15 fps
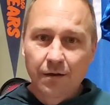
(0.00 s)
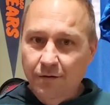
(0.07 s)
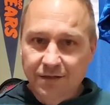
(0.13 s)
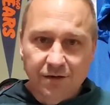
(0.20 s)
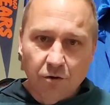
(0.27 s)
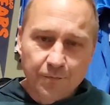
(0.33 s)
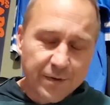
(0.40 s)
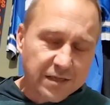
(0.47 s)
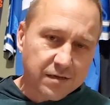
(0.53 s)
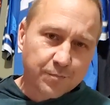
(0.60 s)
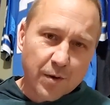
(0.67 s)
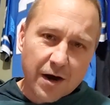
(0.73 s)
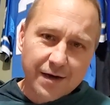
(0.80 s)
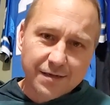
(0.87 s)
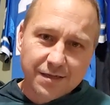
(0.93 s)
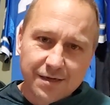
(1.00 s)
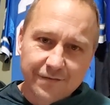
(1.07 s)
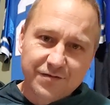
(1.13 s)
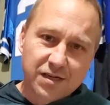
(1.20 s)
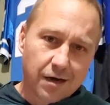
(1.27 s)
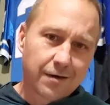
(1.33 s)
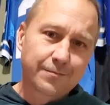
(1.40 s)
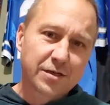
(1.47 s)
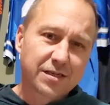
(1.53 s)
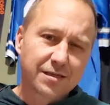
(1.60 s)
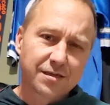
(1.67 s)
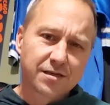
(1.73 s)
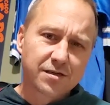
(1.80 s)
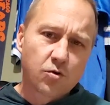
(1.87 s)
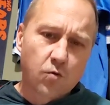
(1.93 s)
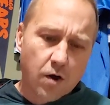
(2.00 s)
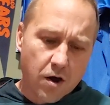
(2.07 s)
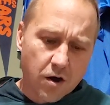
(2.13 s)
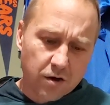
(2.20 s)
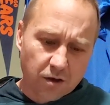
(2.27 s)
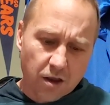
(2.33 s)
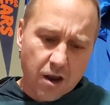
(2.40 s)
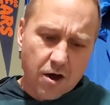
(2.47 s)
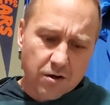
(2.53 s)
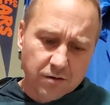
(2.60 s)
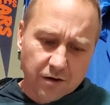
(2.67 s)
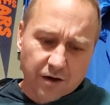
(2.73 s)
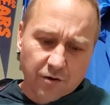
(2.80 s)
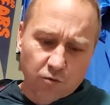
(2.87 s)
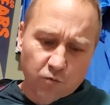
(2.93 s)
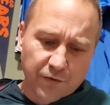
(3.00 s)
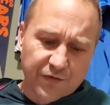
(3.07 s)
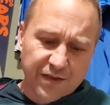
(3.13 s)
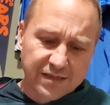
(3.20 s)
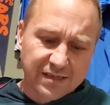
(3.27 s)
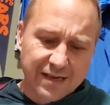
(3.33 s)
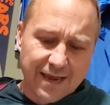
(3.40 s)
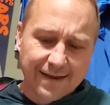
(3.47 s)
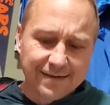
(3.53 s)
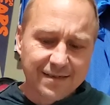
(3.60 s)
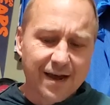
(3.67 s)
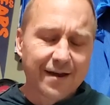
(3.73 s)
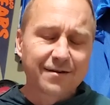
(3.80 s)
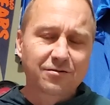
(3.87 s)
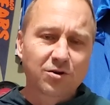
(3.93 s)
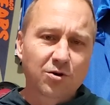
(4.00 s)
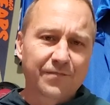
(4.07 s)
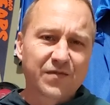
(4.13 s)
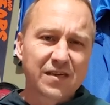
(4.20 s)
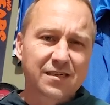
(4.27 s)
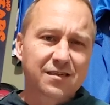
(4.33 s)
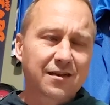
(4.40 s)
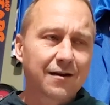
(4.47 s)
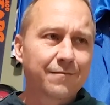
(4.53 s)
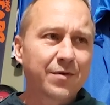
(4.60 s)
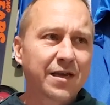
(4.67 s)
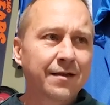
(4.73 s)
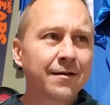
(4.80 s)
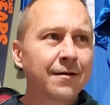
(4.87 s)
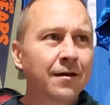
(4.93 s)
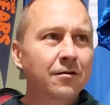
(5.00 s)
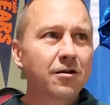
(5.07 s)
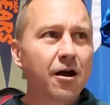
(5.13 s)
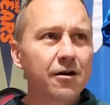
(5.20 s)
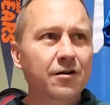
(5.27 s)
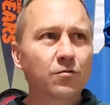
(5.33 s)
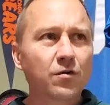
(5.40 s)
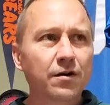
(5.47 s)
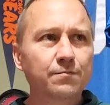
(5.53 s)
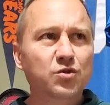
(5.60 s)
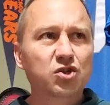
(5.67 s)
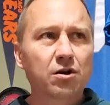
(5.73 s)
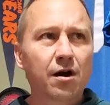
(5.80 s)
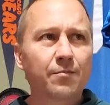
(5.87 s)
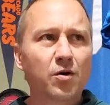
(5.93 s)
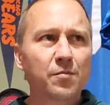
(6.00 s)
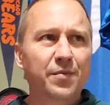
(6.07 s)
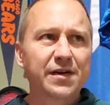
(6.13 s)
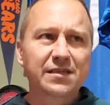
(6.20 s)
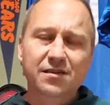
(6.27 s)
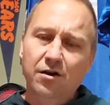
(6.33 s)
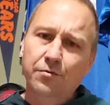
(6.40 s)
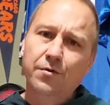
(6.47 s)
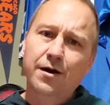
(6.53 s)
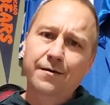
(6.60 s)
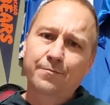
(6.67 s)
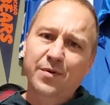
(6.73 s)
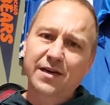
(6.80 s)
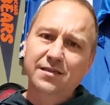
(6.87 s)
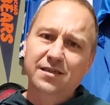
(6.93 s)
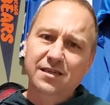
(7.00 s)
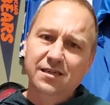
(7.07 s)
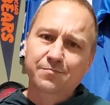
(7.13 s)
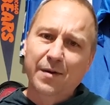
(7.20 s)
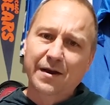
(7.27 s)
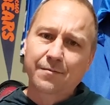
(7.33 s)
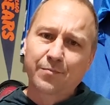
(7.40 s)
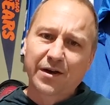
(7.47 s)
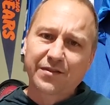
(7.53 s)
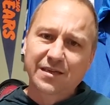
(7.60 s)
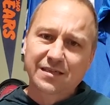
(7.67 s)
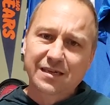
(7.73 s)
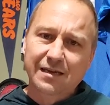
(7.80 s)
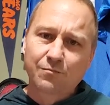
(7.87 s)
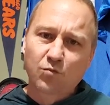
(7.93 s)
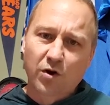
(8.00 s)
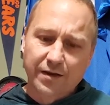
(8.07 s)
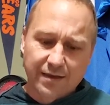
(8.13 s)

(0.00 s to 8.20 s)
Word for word: don't be surprised if Thomas is no longer with the Saints. I don't know if this is going to be locker room trouble, but he's already been suspended by the team one